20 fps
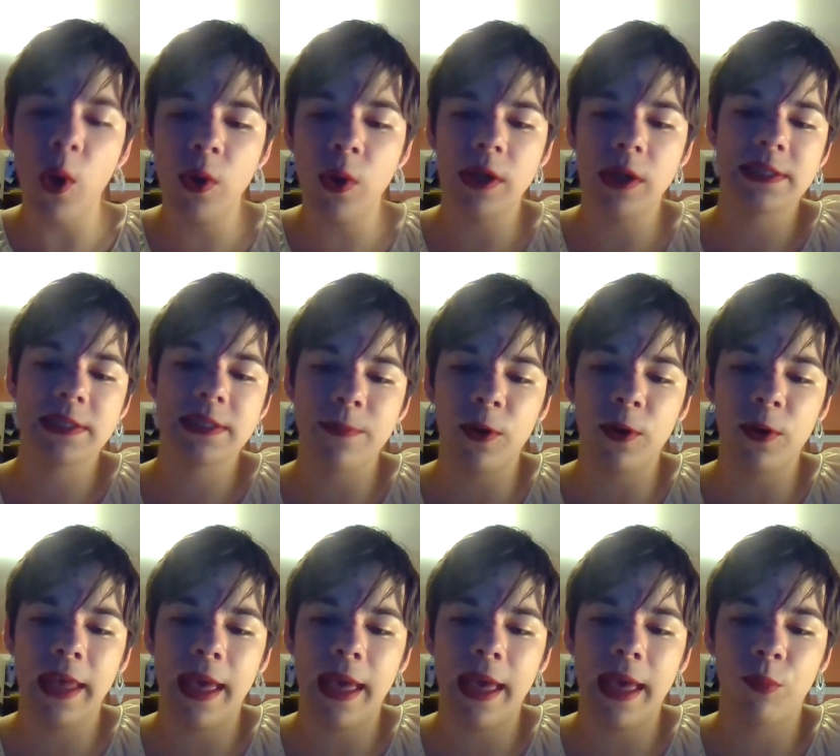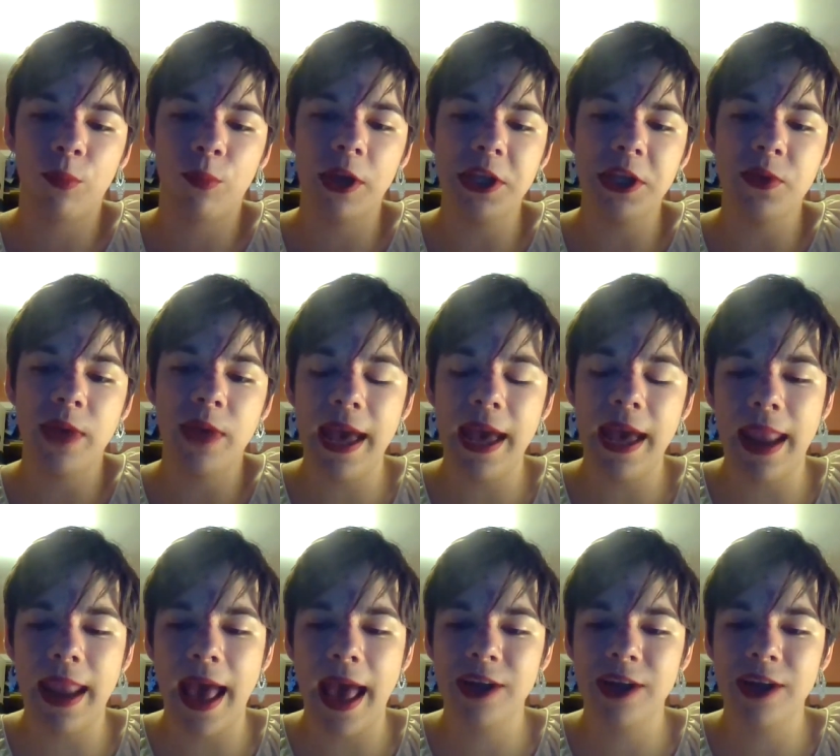a summer camp where you can't
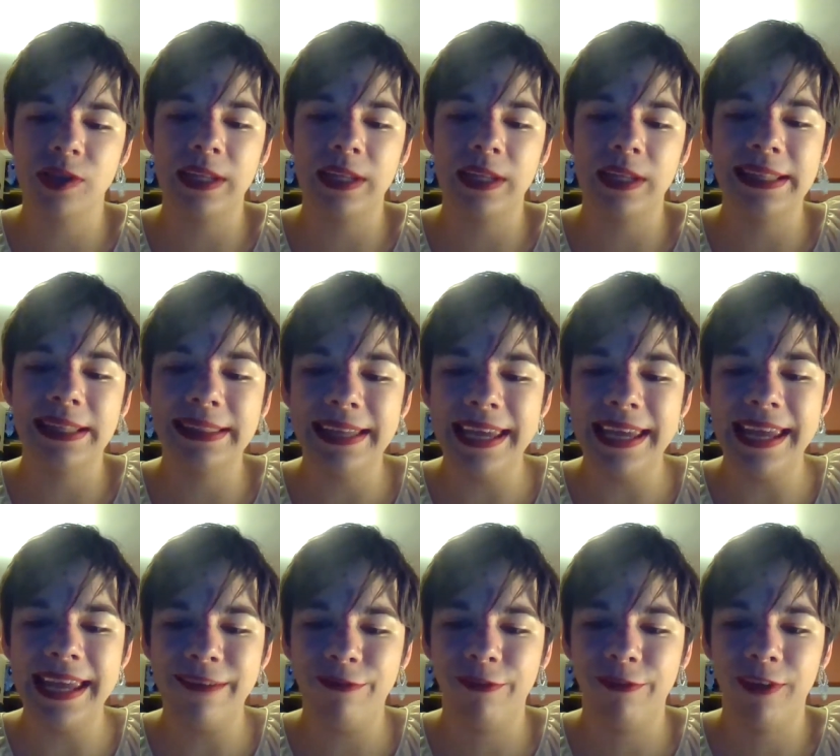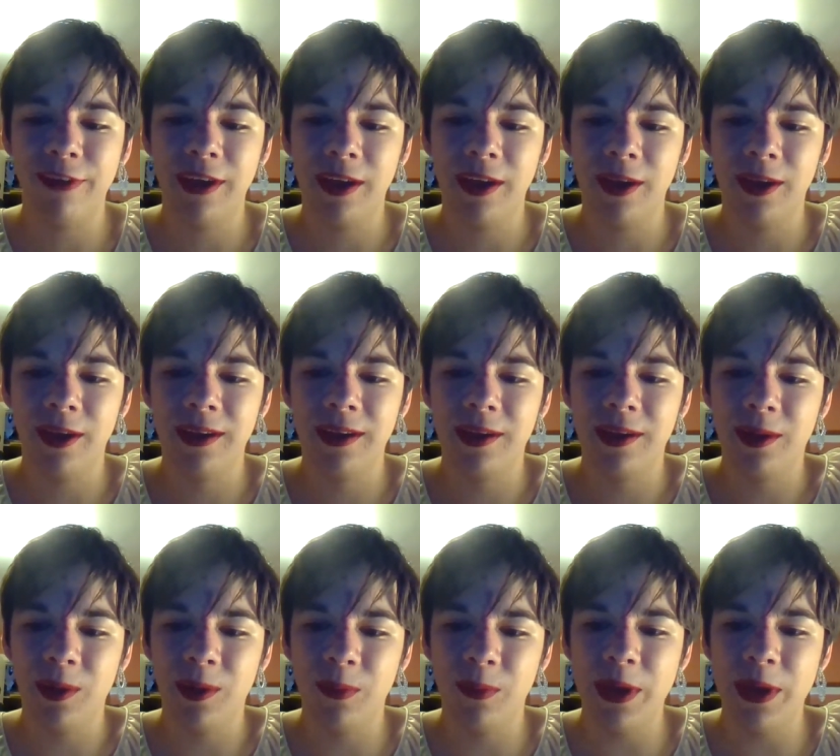actually leave
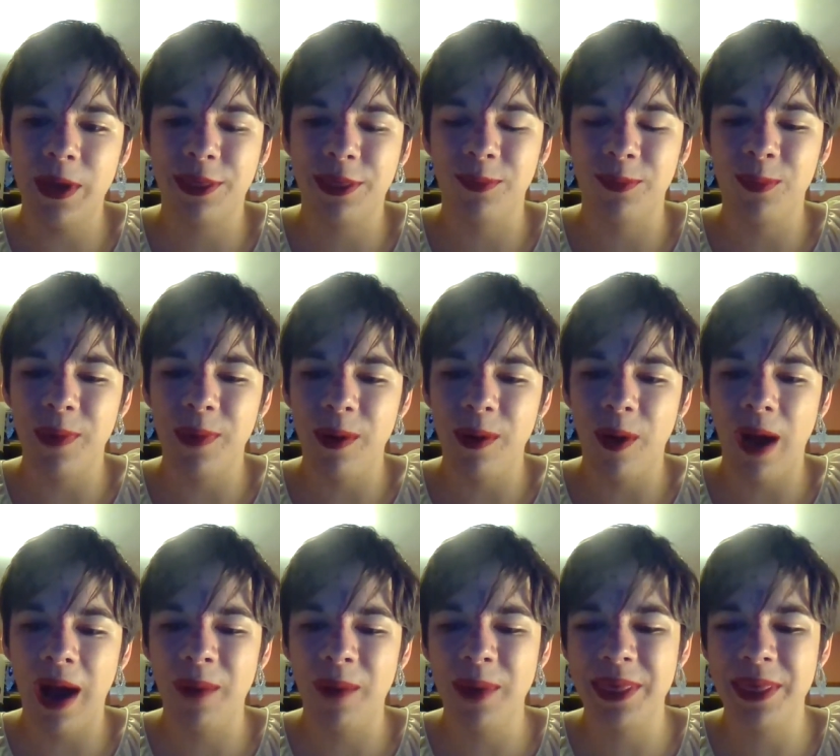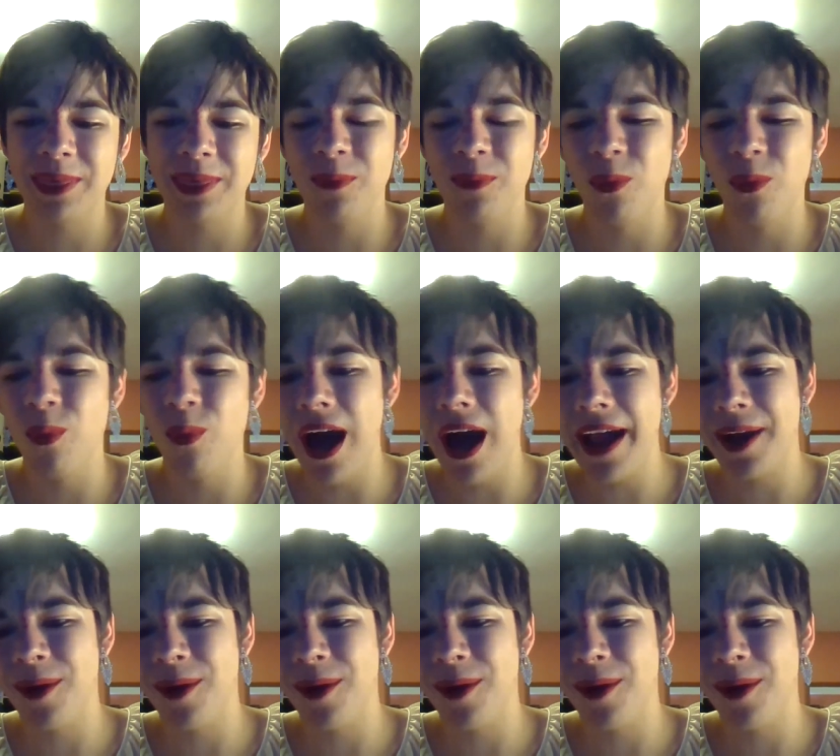with wire